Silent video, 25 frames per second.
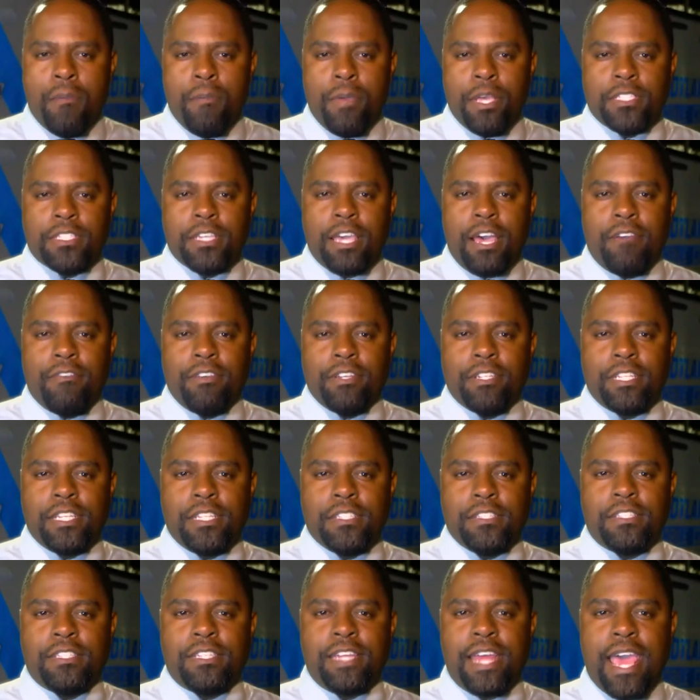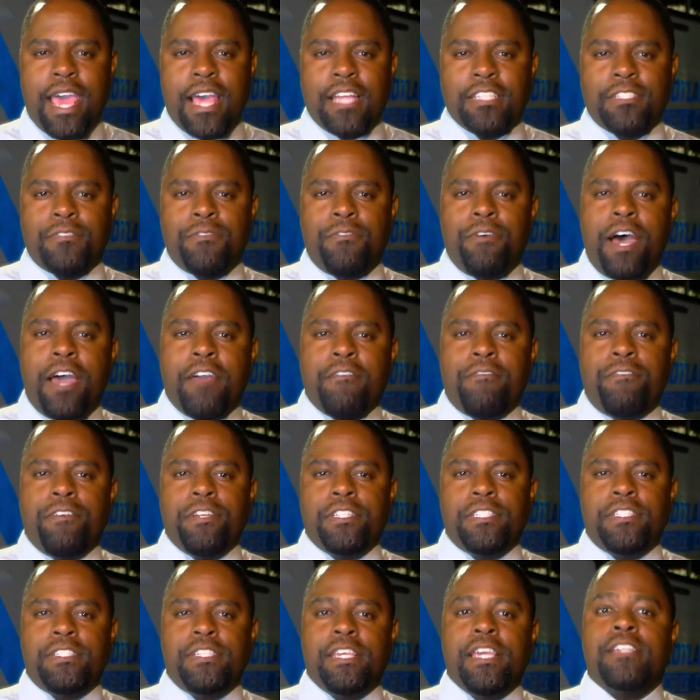Miss Covington stands five
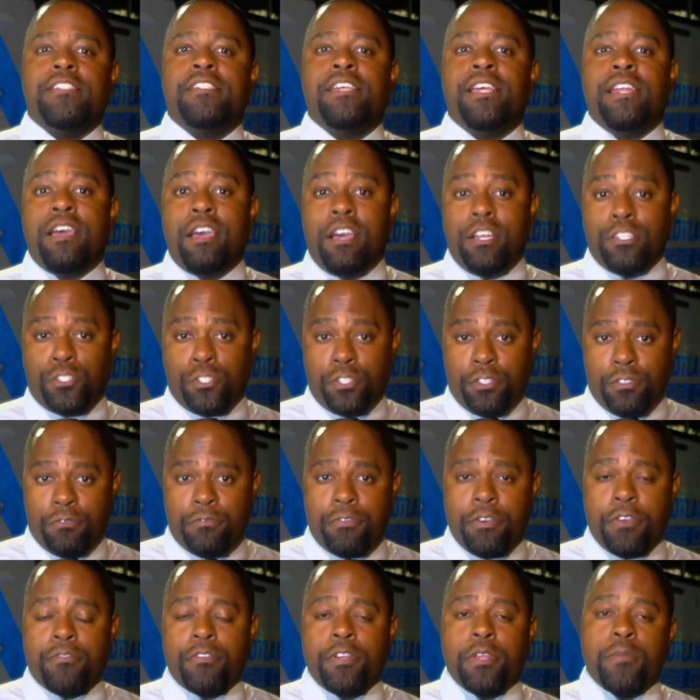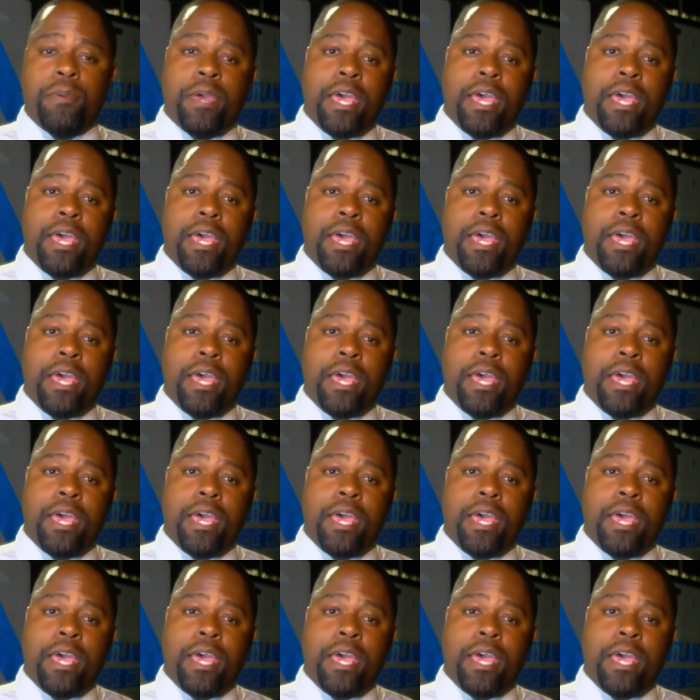foot six at 150